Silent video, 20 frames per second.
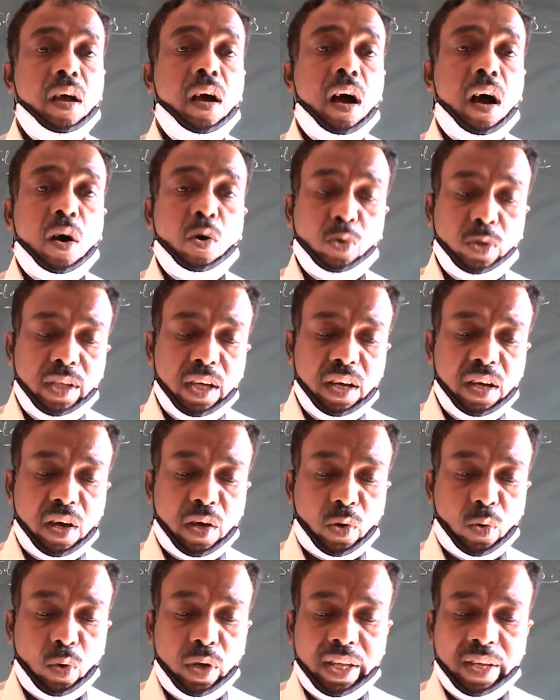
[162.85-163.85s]
how the
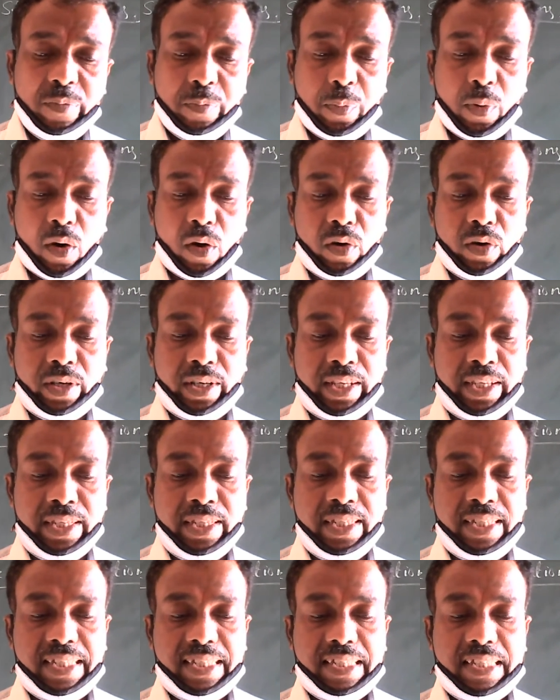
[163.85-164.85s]
ruling
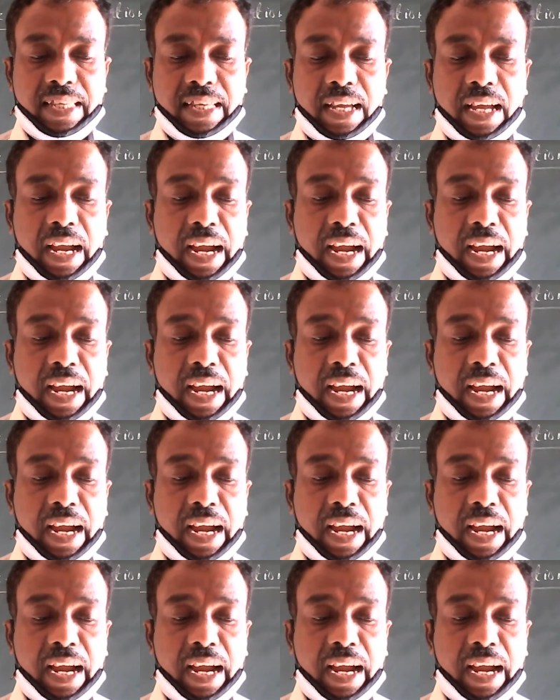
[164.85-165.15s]
parties